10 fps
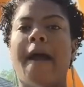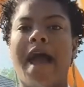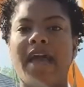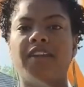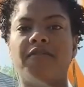
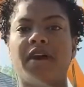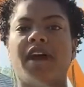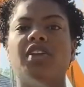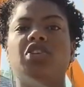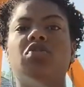I
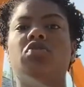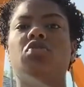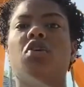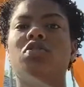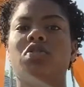advise you to
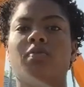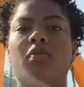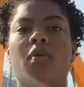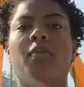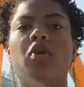go to
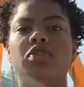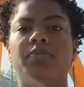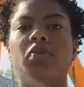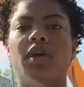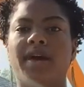
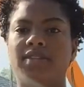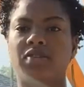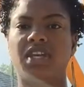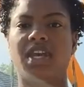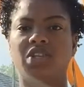multiple
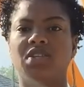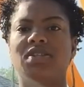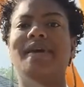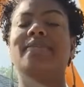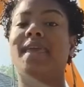
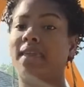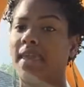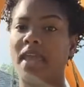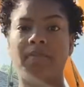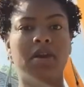consultations. They
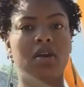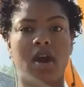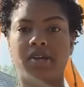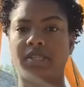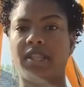can be
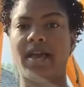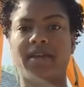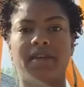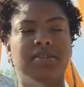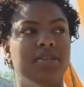costly,
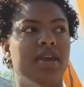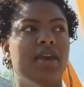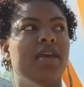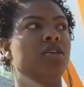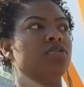like I
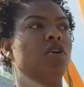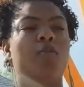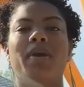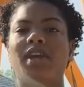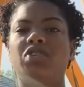said, so
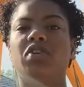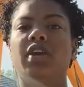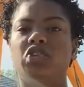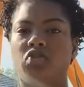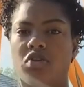make sure
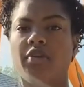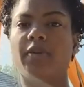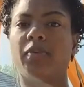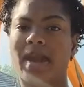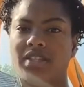that you know
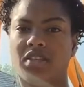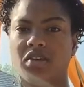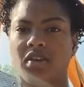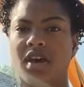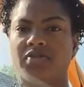the price of
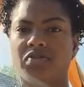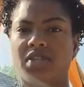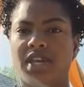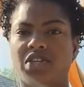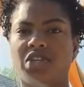your
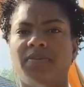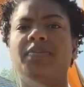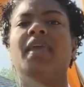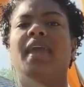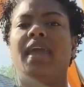
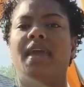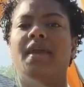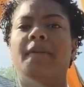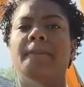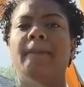consultation
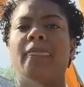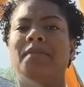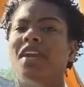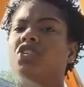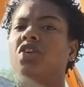and
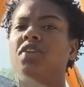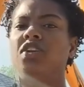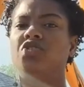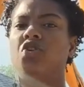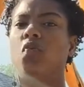make sure
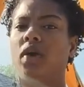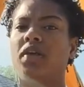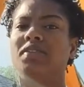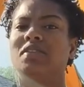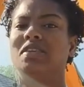that you're
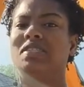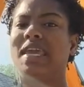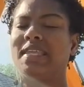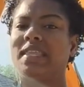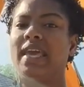willing to
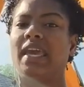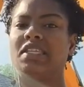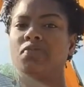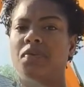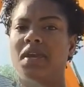take that
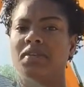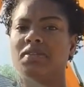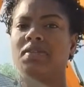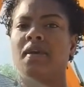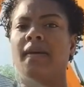
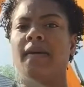expense.